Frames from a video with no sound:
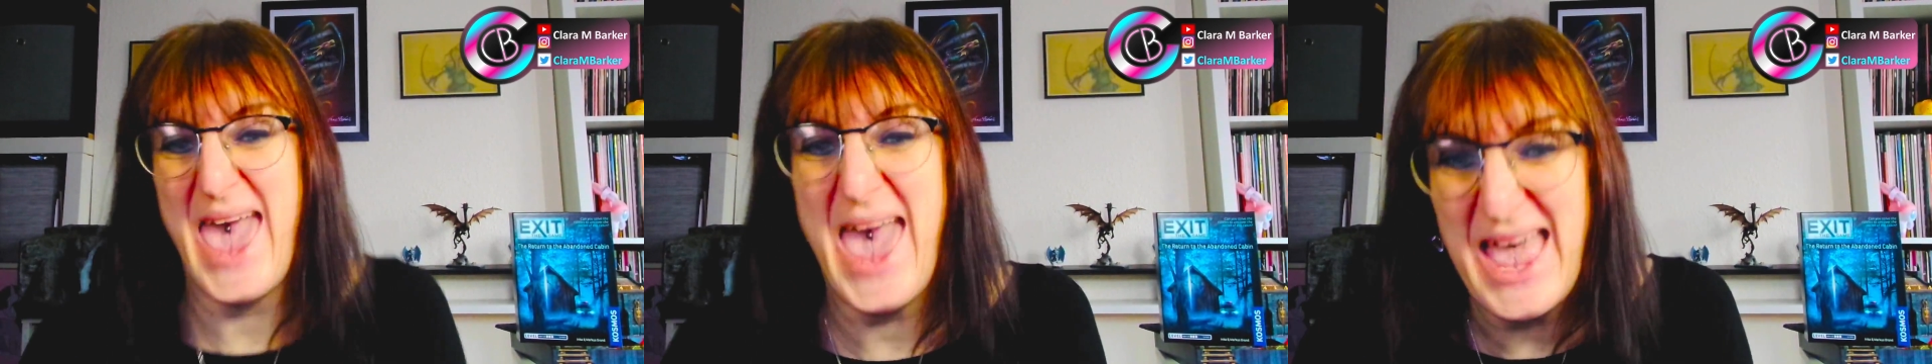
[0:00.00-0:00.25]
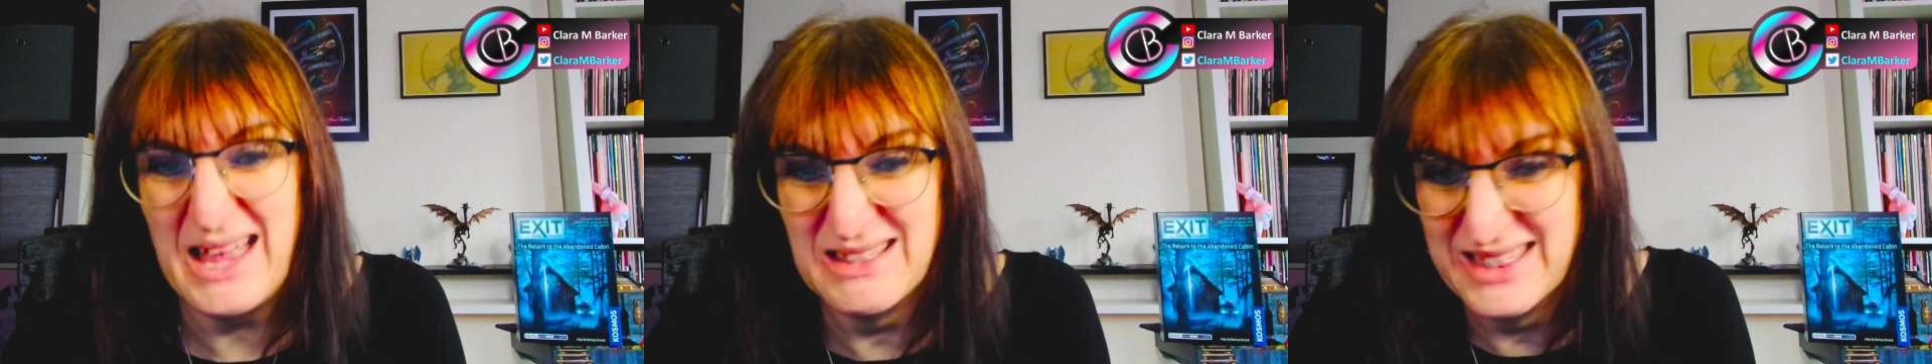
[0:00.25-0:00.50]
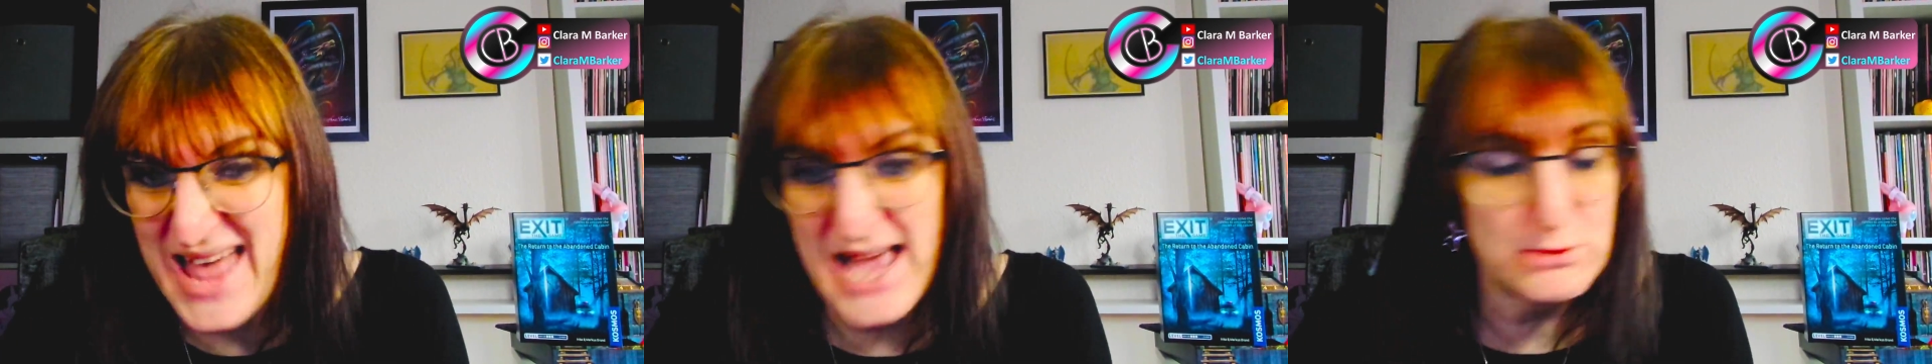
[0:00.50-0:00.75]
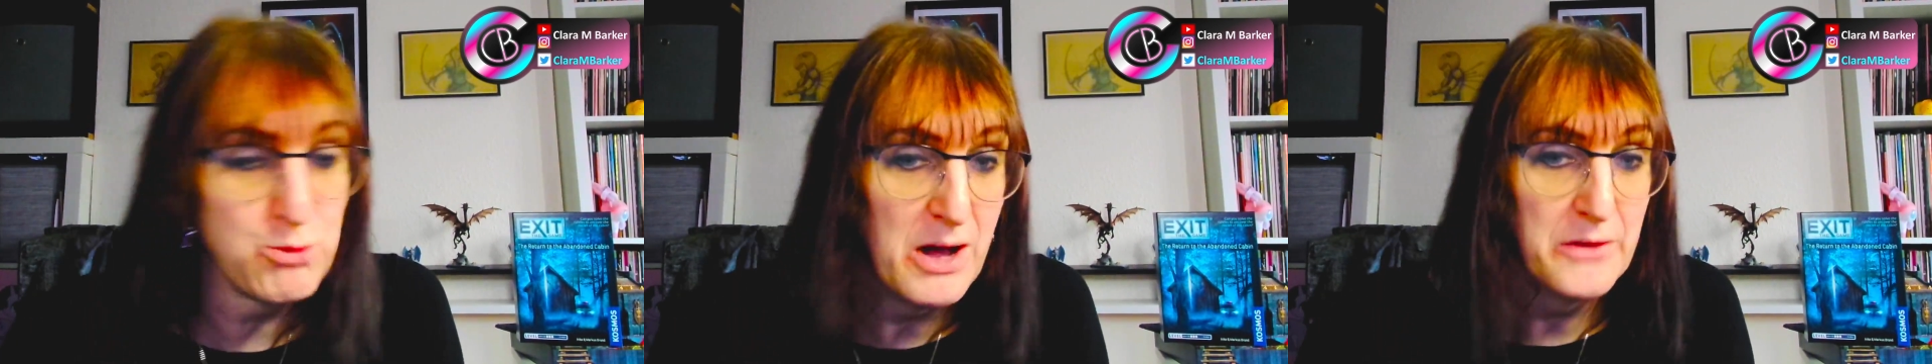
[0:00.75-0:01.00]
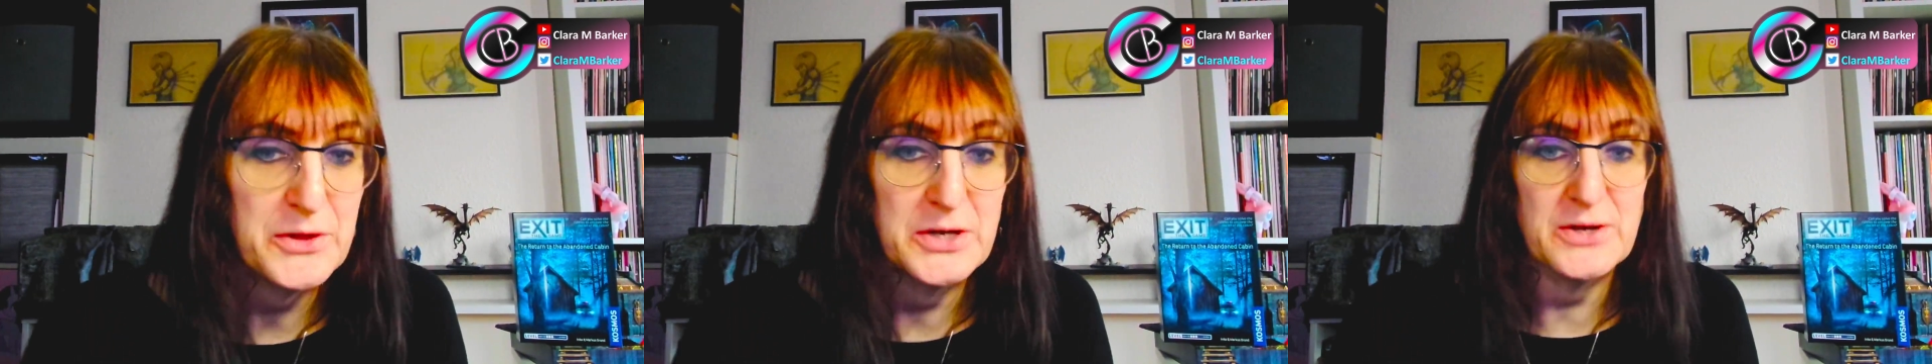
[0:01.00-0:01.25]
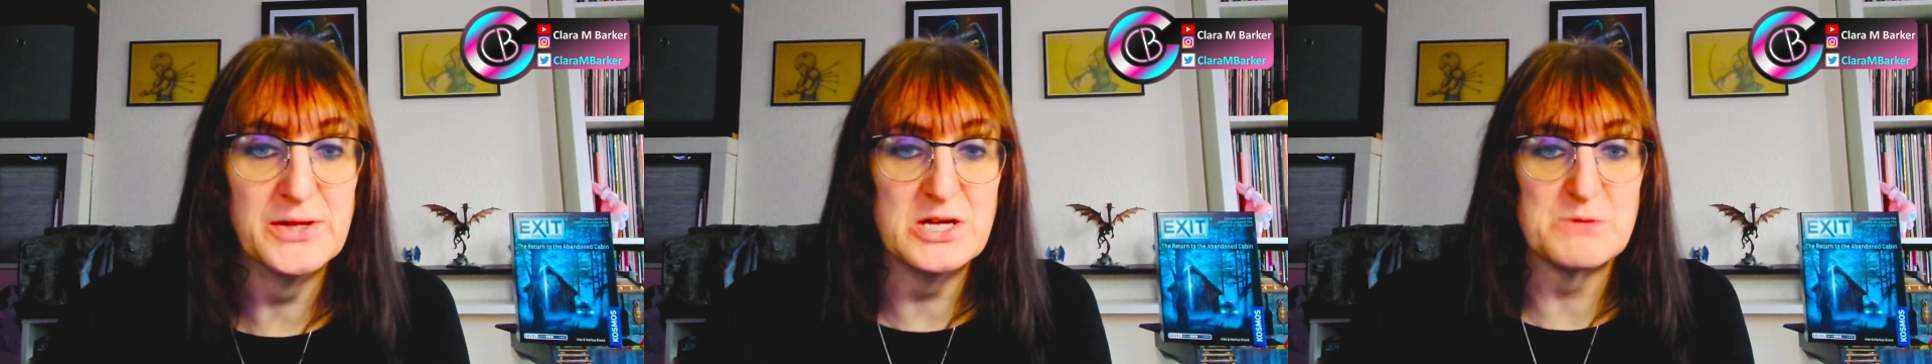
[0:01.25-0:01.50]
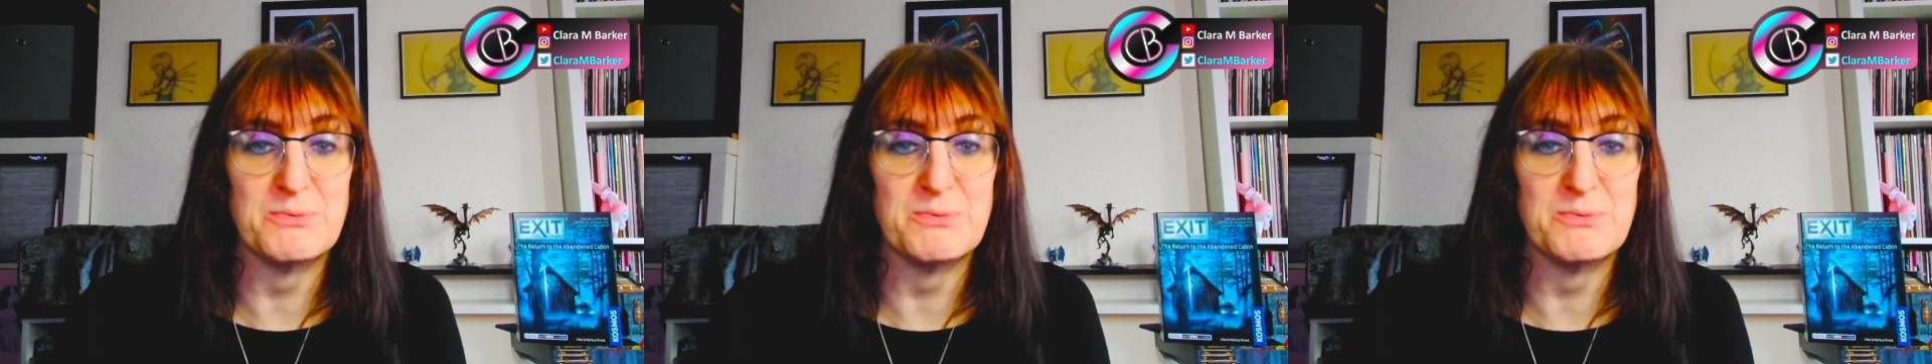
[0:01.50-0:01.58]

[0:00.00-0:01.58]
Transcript: hit less well than others,